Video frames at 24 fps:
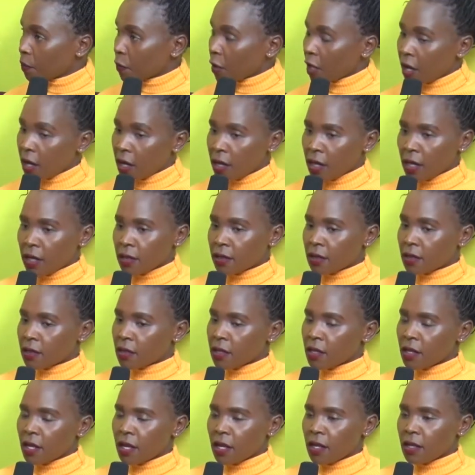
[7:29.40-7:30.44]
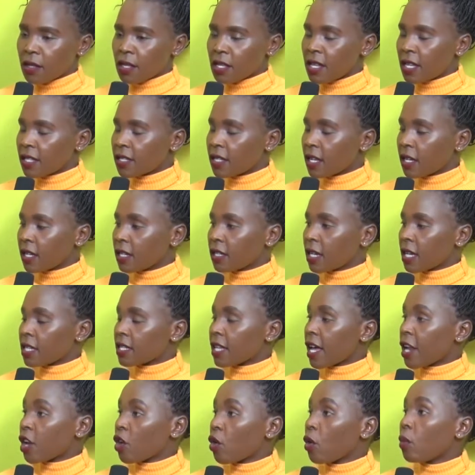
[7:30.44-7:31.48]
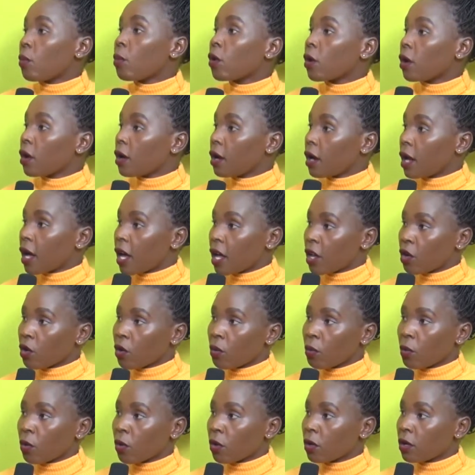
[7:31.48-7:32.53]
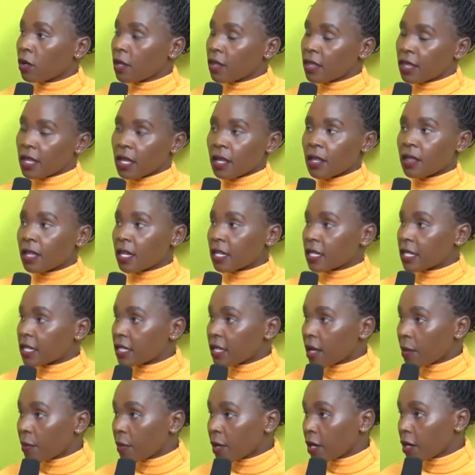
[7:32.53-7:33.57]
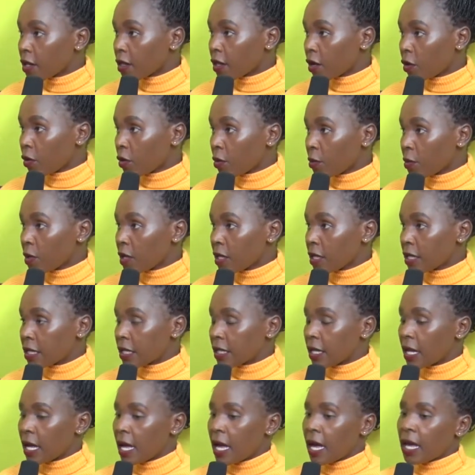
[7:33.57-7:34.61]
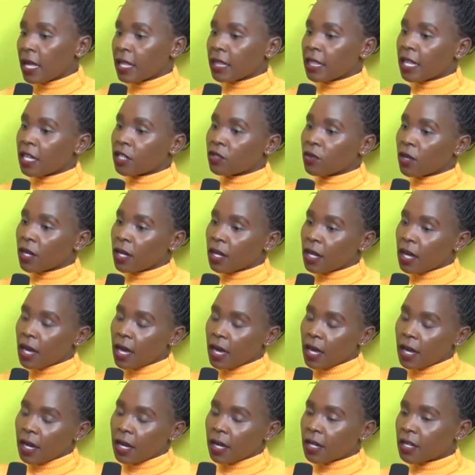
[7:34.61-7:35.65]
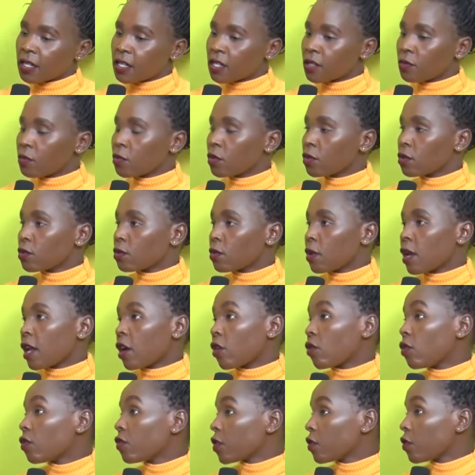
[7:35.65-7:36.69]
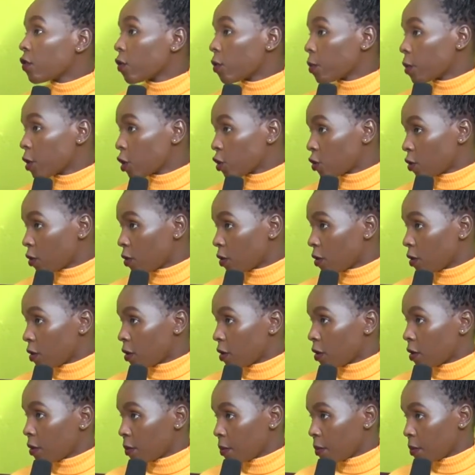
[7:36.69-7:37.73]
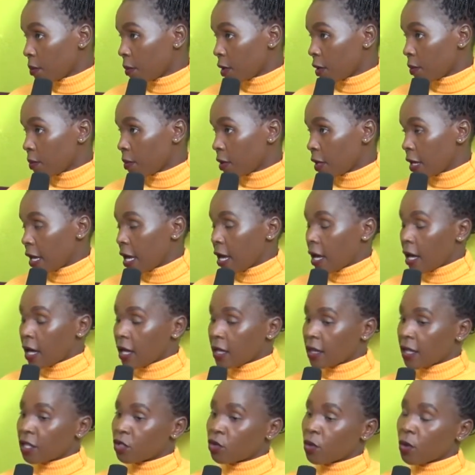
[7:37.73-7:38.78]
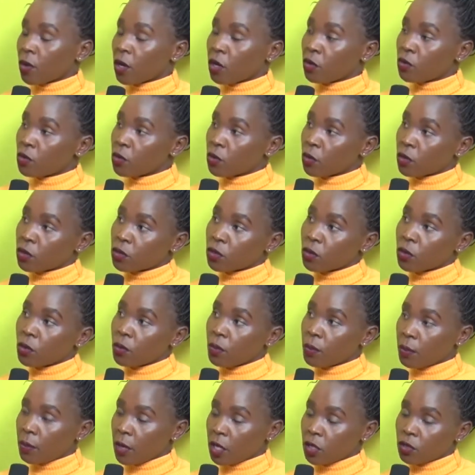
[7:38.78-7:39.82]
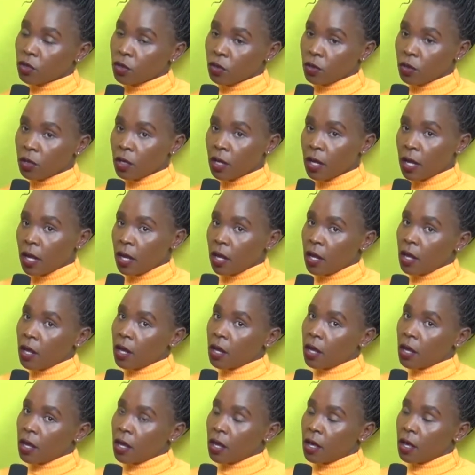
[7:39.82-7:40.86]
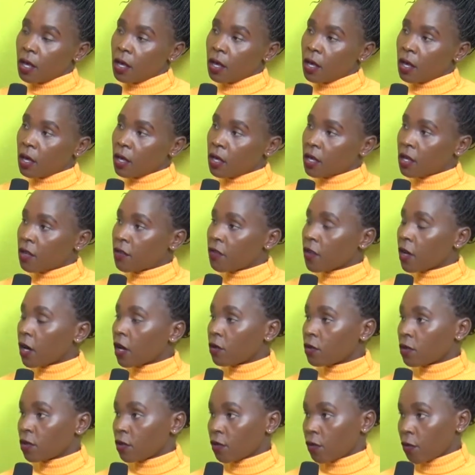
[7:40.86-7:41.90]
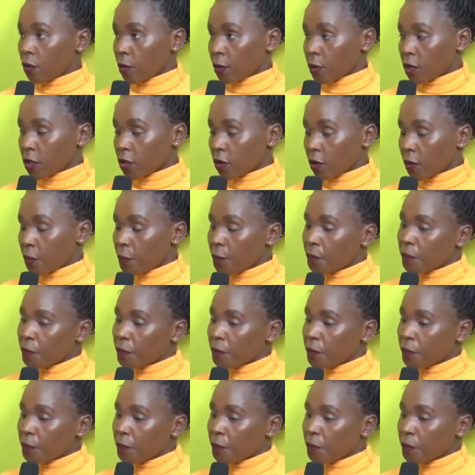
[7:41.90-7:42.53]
And they just take it as a normal thing that is happening in the community, and that one I can attribute to lack of information, maybe. And that's why we are doing also much on giving out information.